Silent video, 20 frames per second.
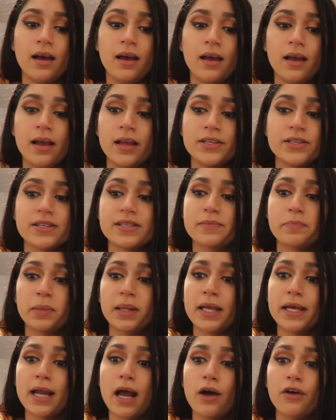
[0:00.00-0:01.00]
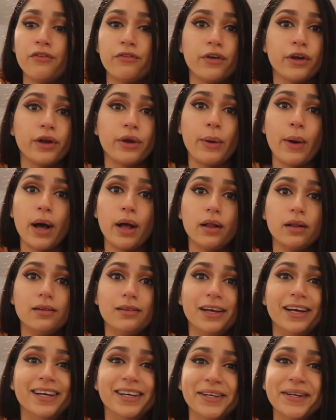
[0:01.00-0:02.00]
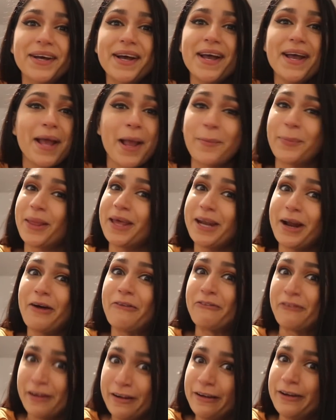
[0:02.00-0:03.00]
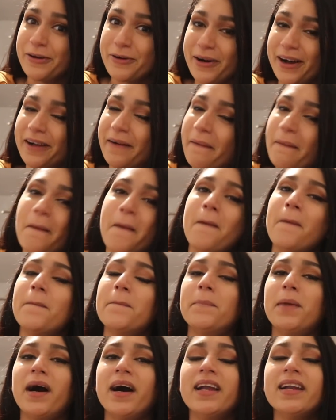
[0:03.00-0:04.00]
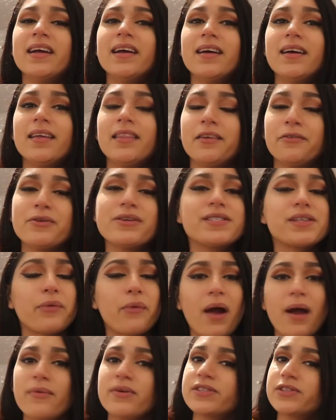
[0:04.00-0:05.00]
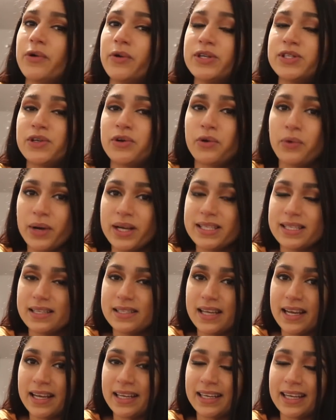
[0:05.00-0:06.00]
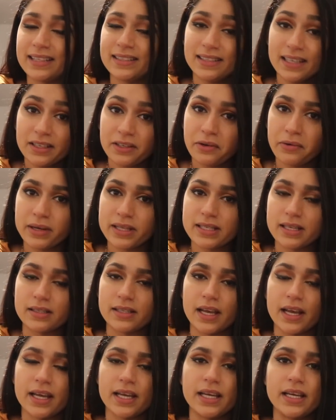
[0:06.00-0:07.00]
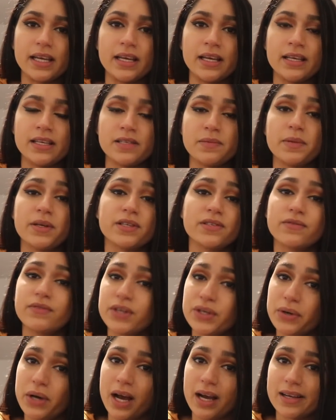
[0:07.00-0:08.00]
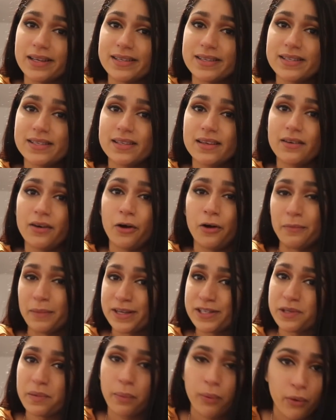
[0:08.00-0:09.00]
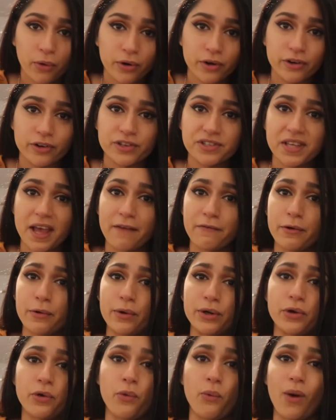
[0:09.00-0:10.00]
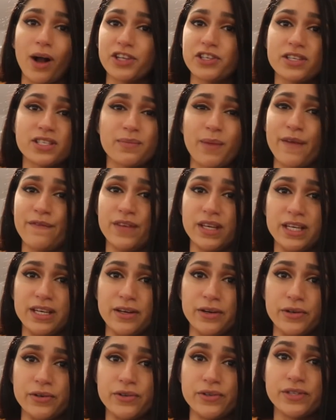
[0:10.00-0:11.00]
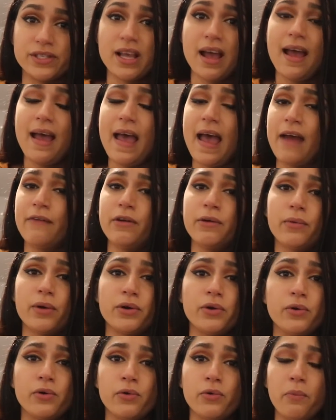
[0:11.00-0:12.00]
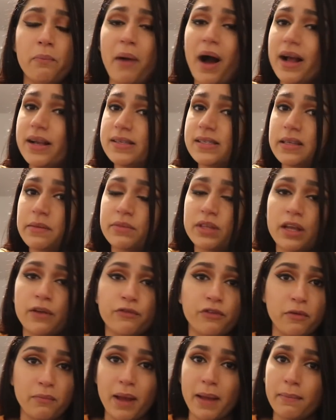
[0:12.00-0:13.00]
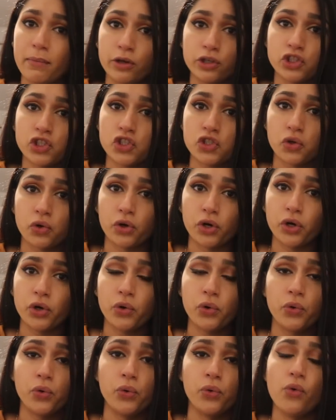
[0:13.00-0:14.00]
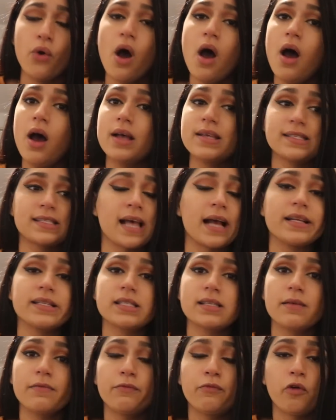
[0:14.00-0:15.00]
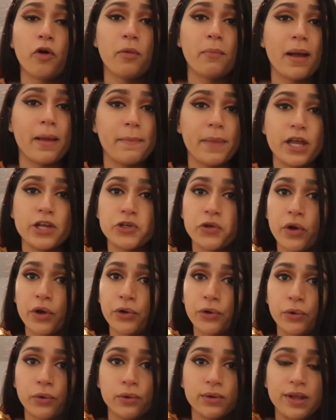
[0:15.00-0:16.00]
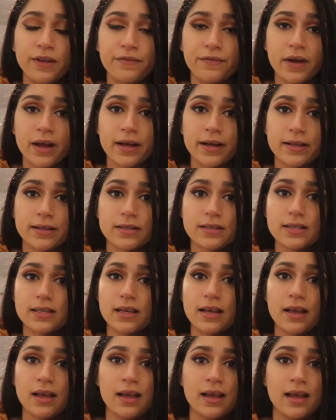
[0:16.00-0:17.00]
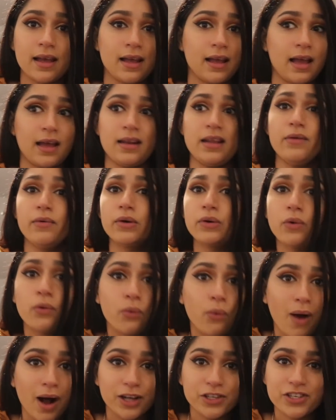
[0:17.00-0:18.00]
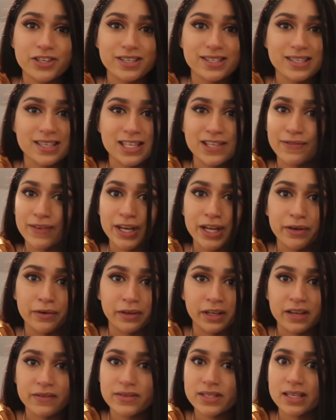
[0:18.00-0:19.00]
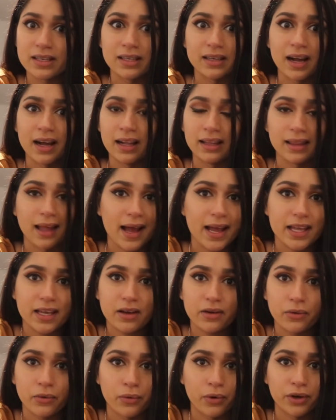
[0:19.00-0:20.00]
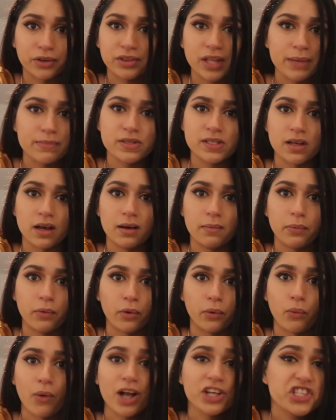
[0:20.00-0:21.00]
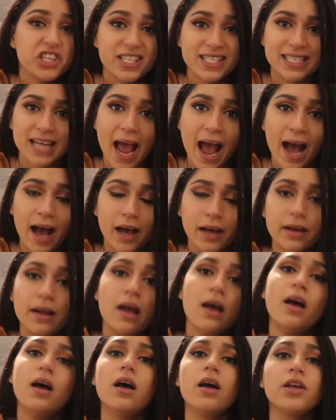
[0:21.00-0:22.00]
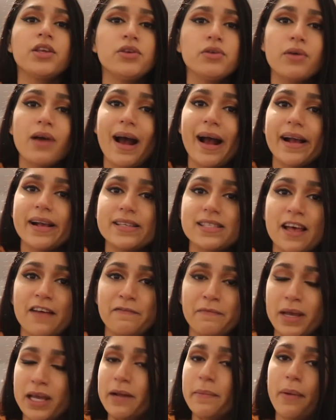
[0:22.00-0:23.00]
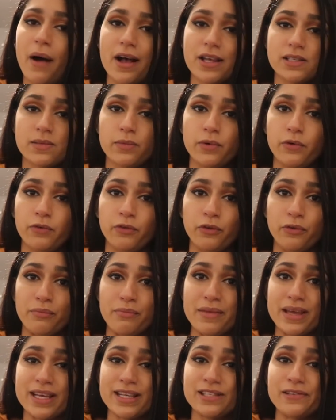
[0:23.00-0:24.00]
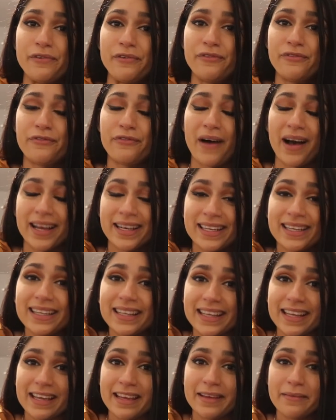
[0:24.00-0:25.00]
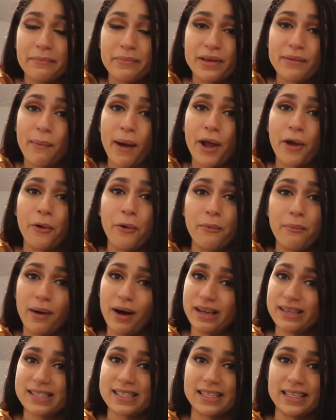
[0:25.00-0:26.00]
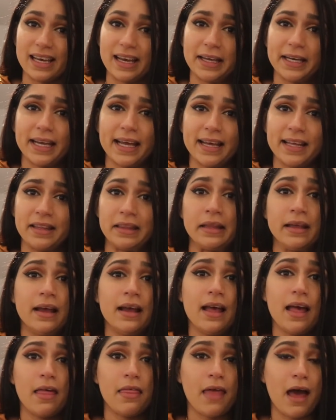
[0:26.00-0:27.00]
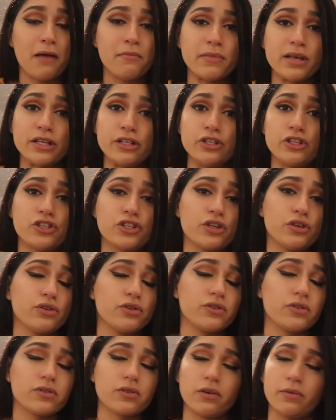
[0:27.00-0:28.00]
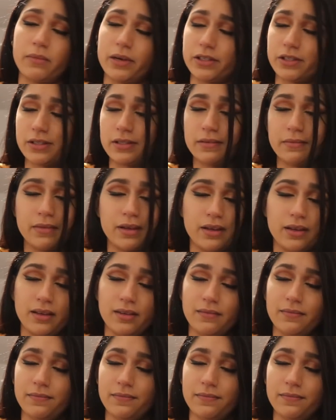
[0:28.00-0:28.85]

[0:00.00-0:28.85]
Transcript: it just played out very well. It played out very well, but the reason why I was going to quit today, and I did quit today, is because of you guys. All my supporters, everyone who watches my videos, everyone who buys something from my merch store, who signs up for my Patreon or OnlyFans, anyone who watches this video and gives it a like or a thumbs up or watches an ad, you guys have made it possible for me to finally be my own boss again, and that means so much to me.